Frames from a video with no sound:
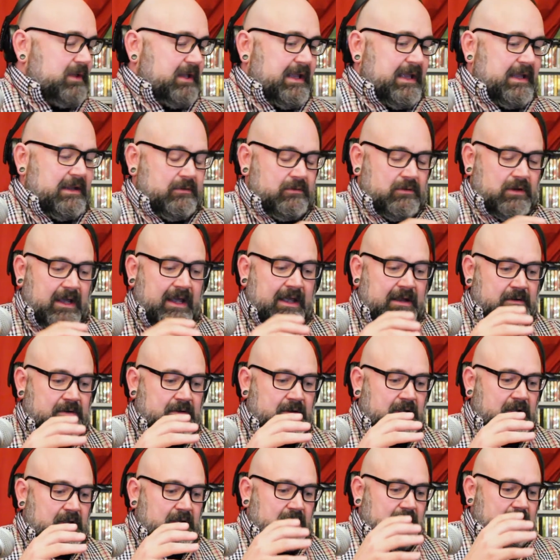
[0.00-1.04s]
and
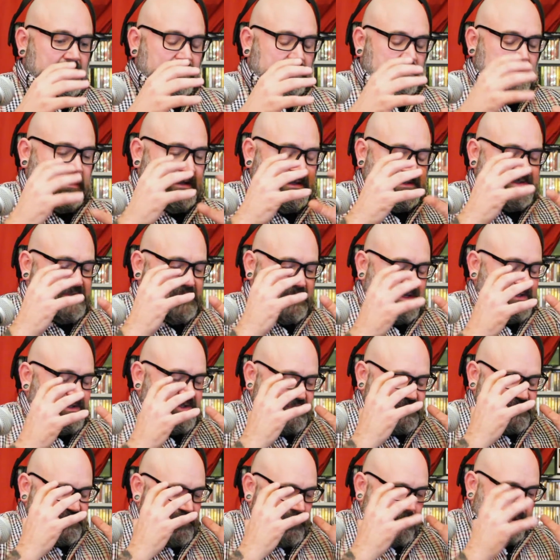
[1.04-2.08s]
is
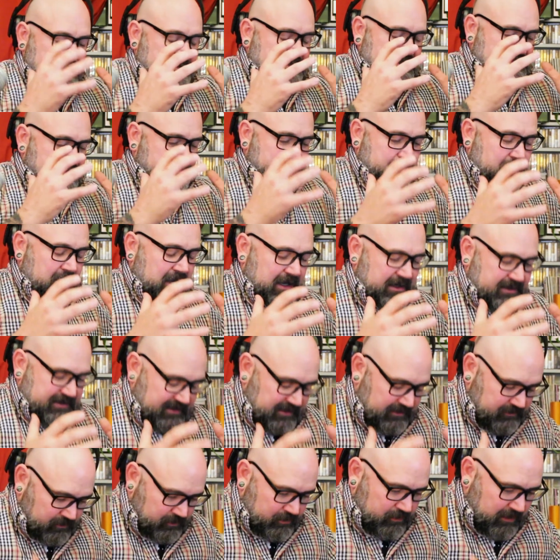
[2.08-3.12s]
so distraught
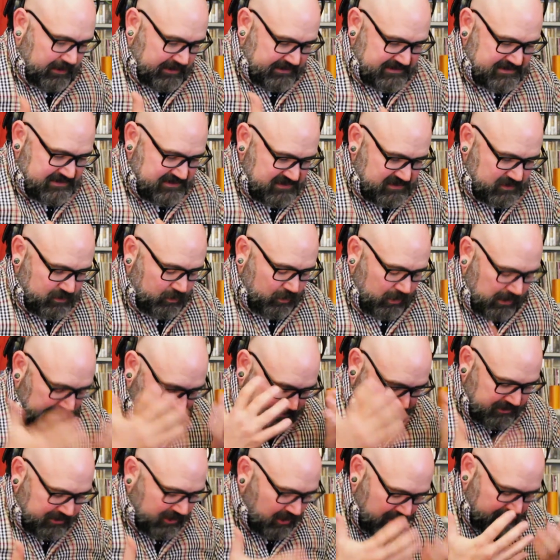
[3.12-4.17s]
and runs
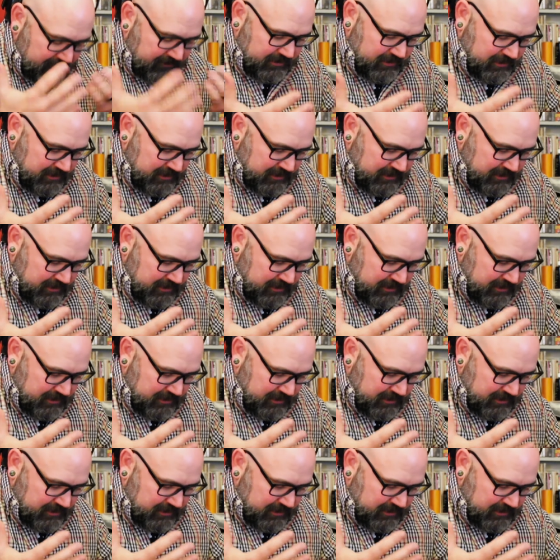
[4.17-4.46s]
water over